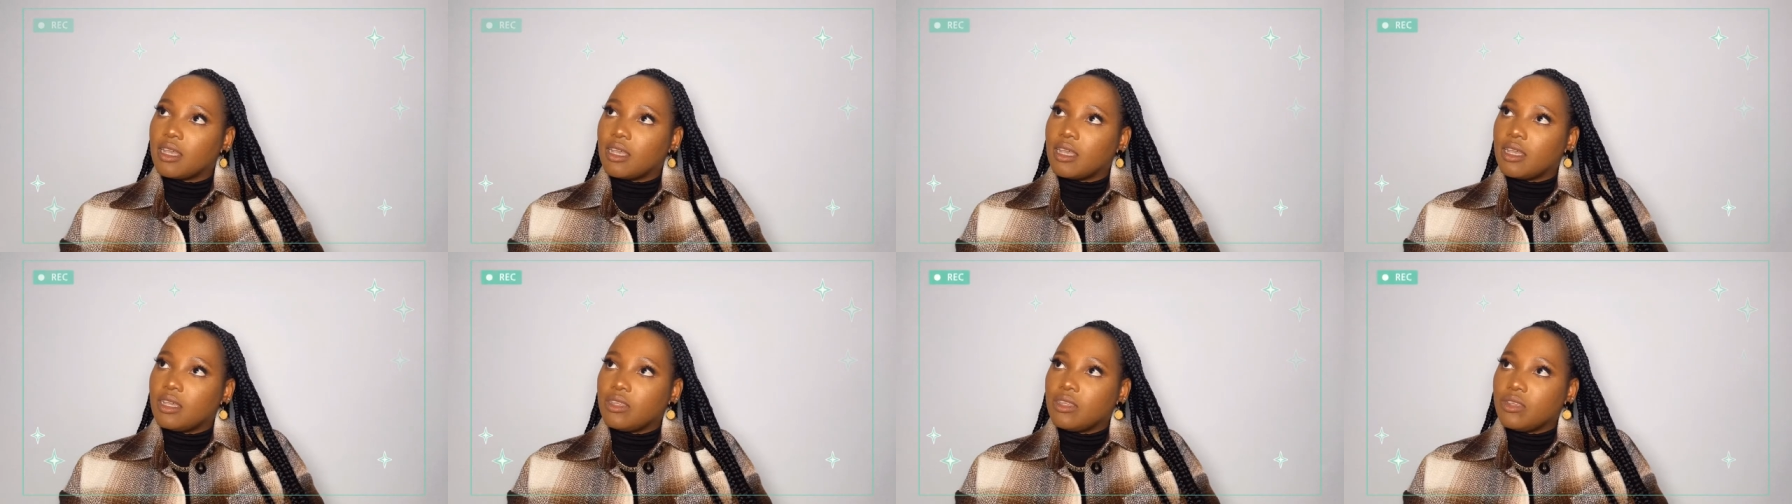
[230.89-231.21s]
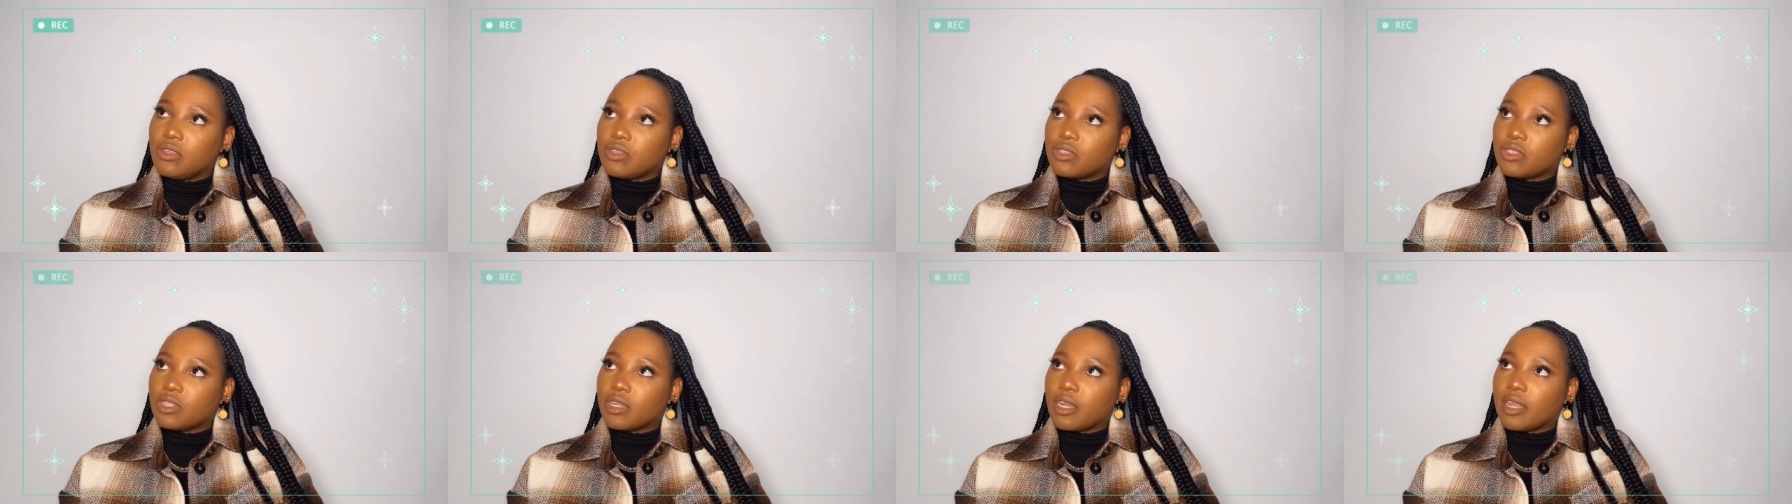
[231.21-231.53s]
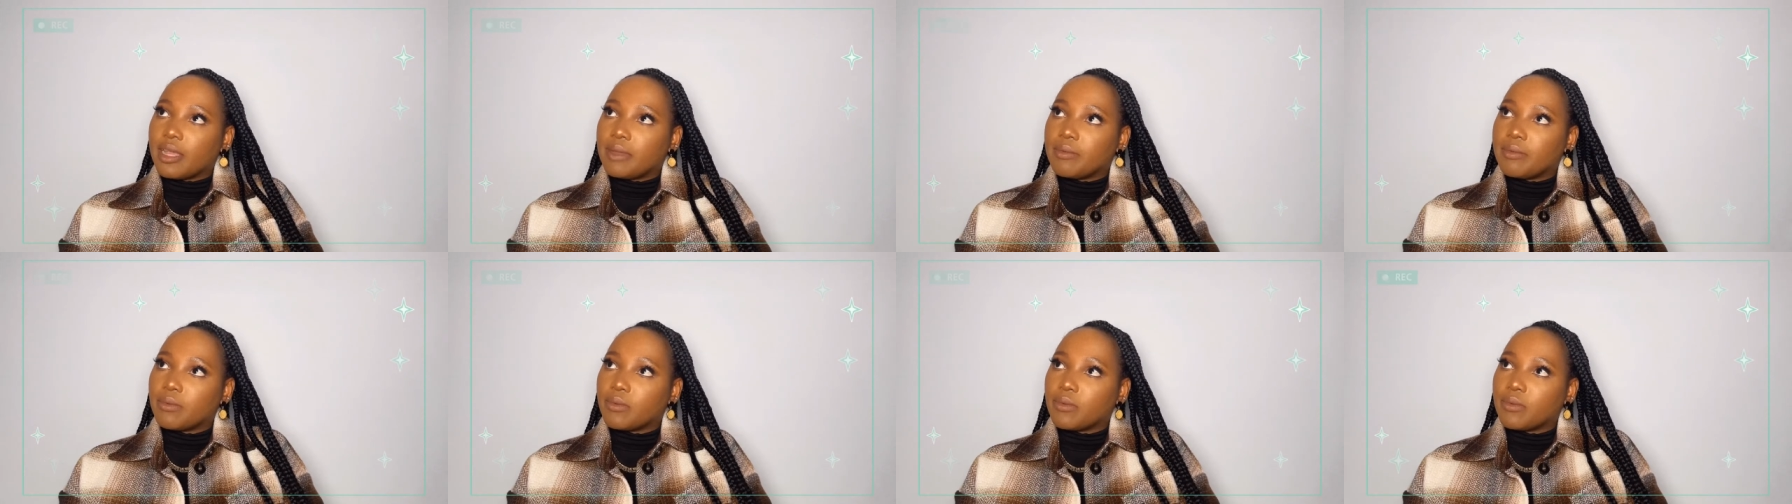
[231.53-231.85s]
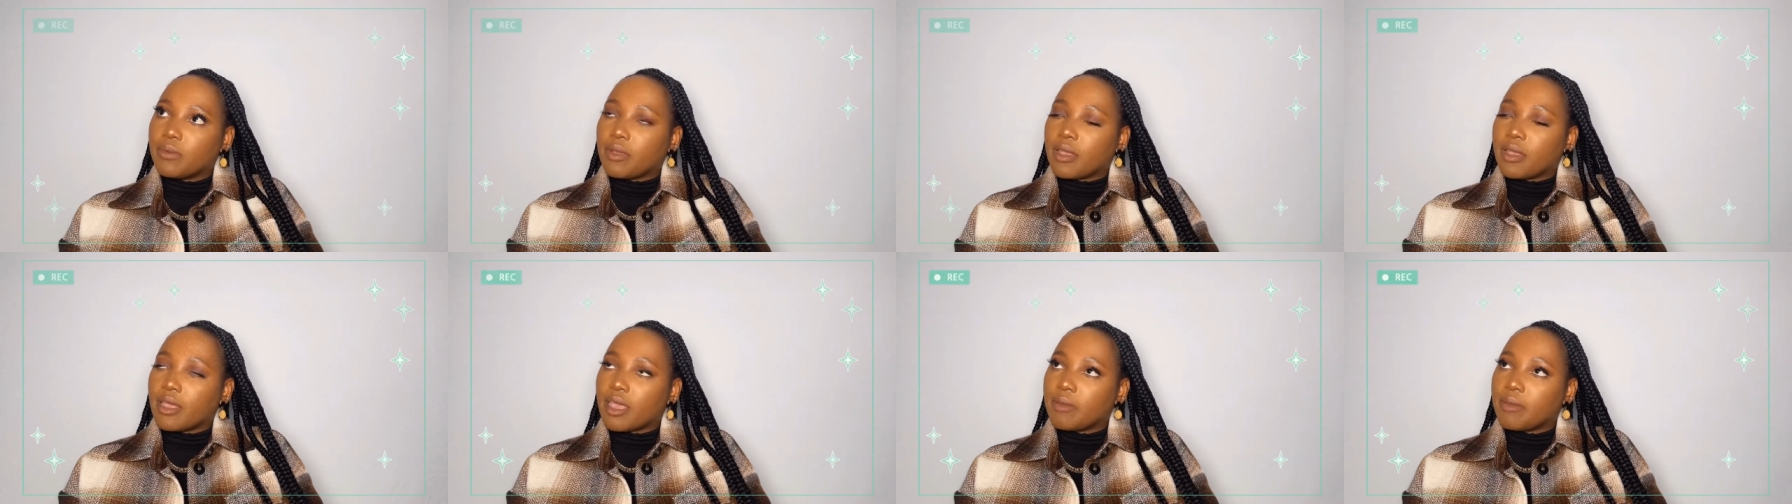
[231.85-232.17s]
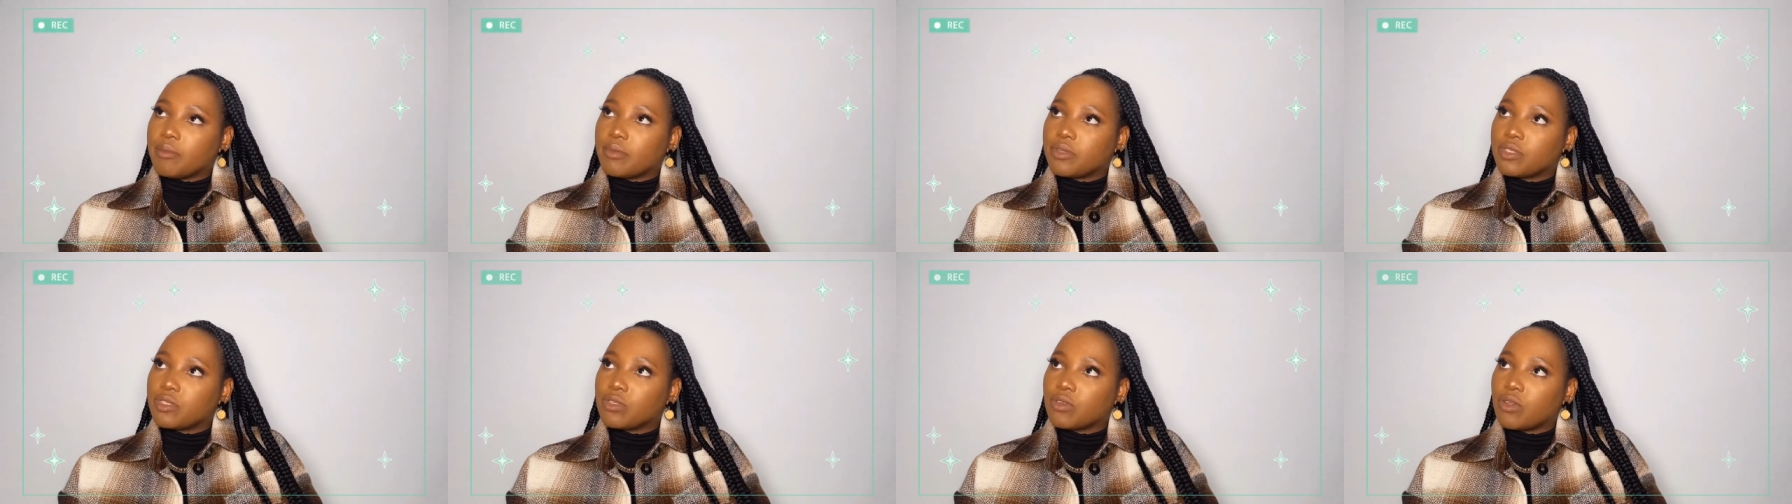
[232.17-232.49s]
usually we're able
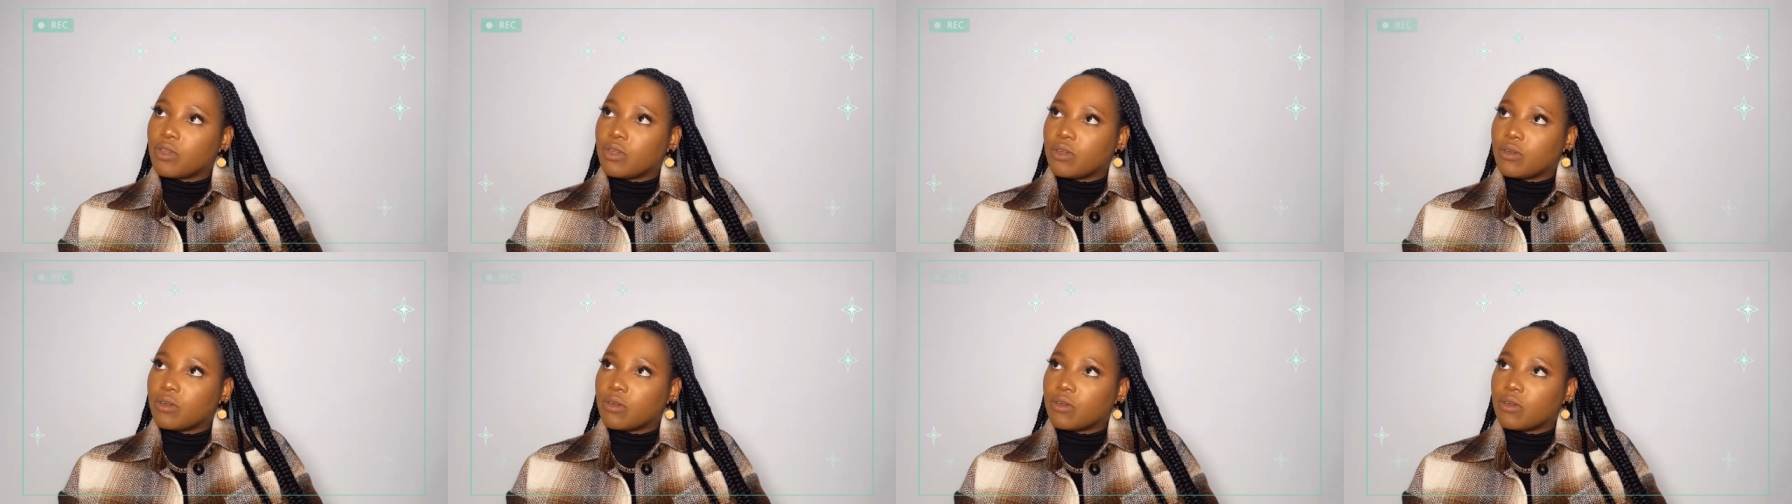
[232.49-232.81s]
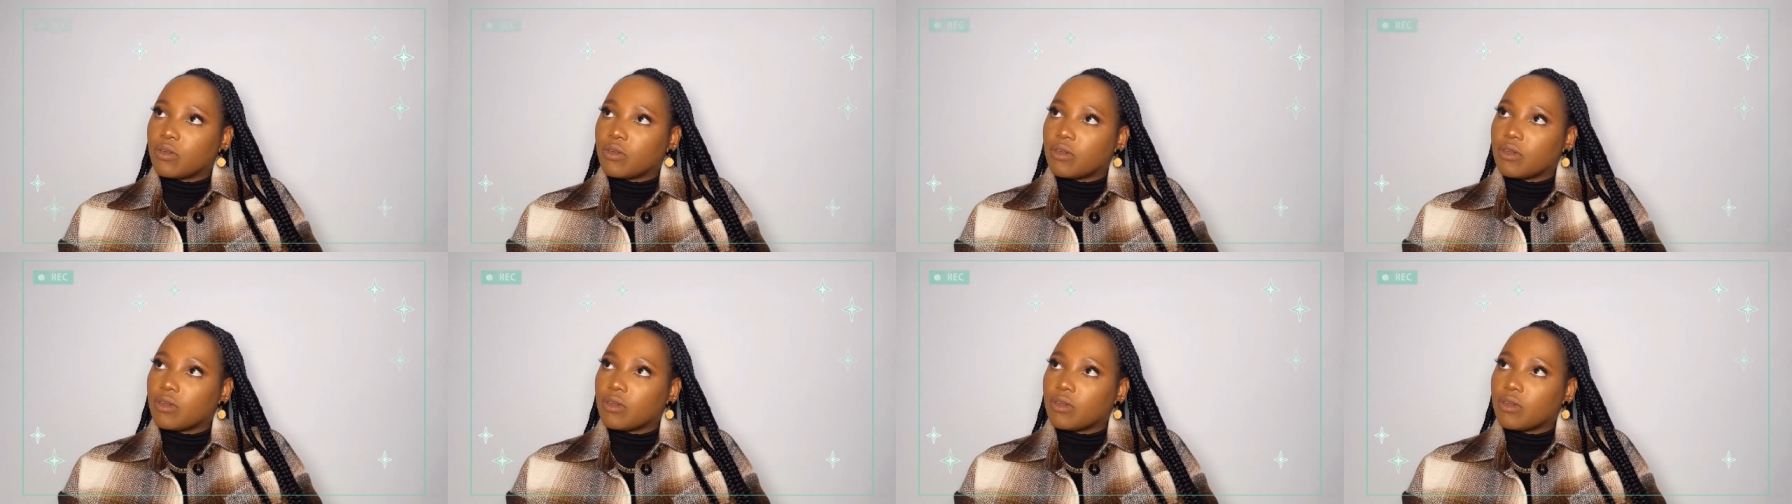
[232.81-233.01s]
to go